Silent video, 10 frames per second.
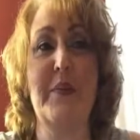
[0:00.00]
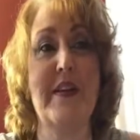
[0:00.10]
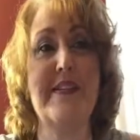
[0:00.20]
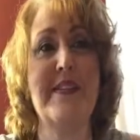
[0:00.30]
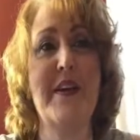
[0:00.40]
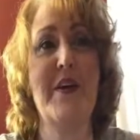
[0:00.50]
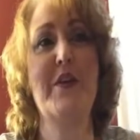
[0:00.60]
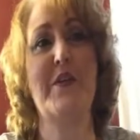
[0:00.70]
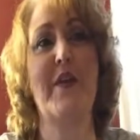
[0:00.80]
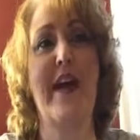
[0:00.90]
plus
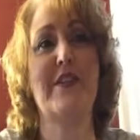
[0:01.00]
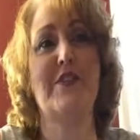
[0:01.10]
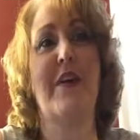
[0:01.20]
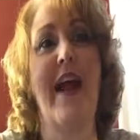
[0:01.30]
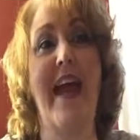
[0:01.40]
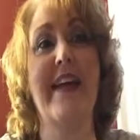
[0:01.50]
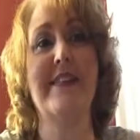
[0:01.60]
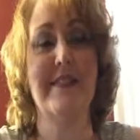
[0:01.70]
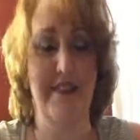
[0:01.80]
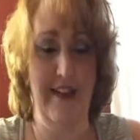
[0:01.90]
their actual
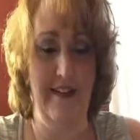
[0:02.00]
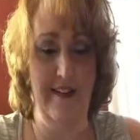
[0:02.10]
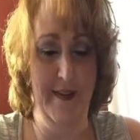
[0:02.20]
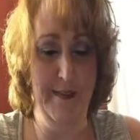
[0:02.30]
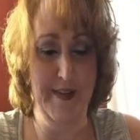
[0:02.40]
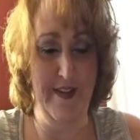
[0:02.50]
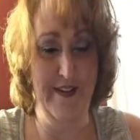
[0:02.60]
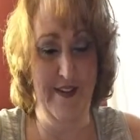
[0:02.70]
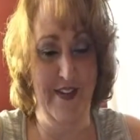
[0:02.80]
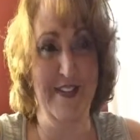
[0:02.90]
hands and lips on
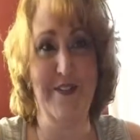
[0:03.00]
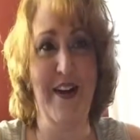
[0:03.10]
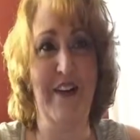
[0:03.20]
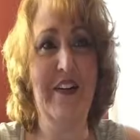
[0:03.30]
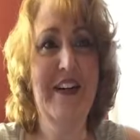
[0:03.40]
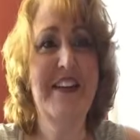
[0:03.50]
you as well.